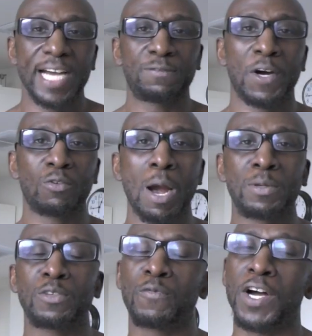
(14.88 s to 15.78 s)
guys, Funk
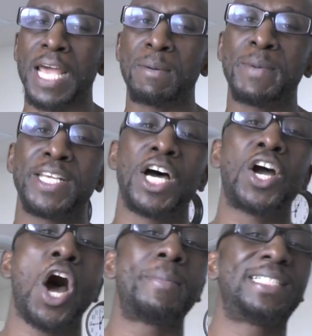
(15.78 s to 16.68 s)
Roberts from
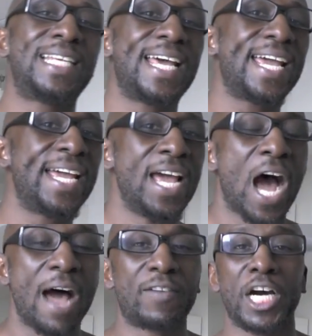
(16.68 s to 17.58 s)
FunkMMA.com and today
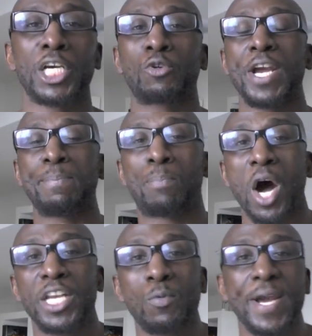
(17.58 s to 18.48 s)
I've got a great
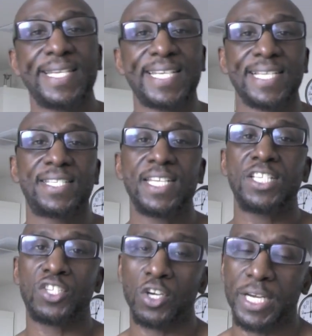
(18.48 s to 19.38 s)
body weight density
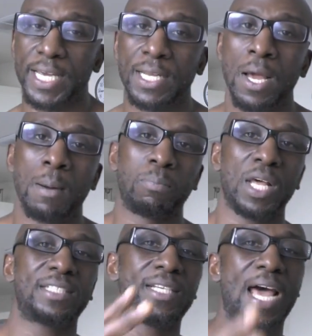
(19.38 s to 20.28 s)
circuit
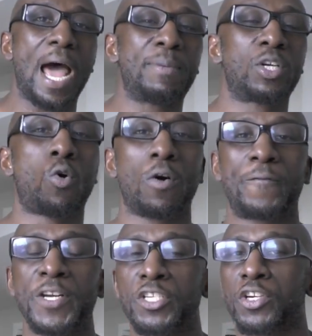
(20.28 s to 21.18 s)
plus an ab and core
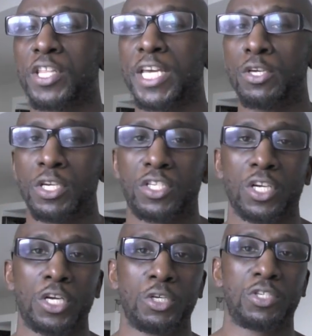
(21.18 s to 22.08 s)
finisher that you can
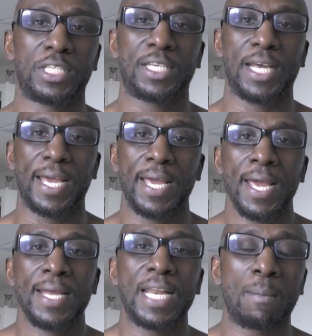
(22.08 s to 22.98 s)
start using today.
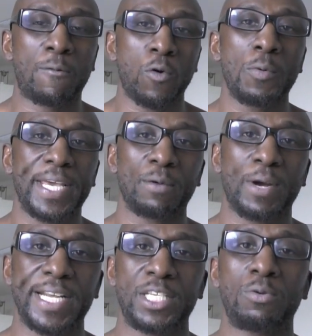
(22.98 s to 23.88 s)
Now before we get
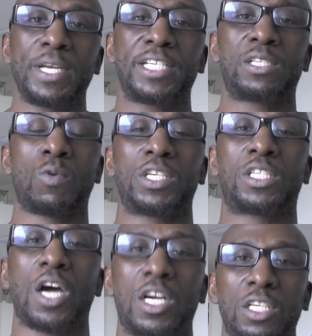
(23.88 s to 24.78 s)
right into it, I just wanted
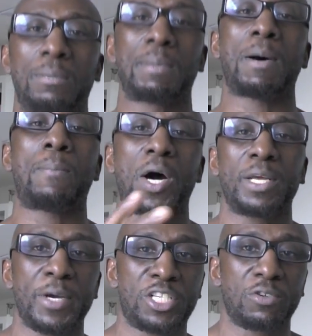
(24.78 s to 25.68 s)
to talk a little bit about
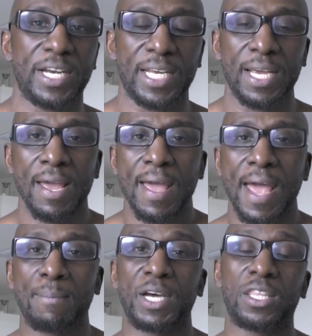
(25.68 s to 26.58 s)
body weight training
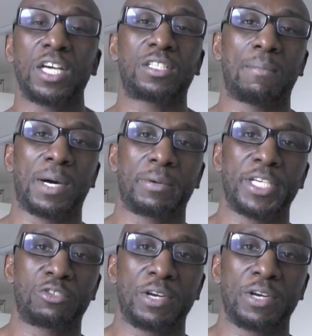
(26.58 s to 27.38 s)
and my thoughts on body weight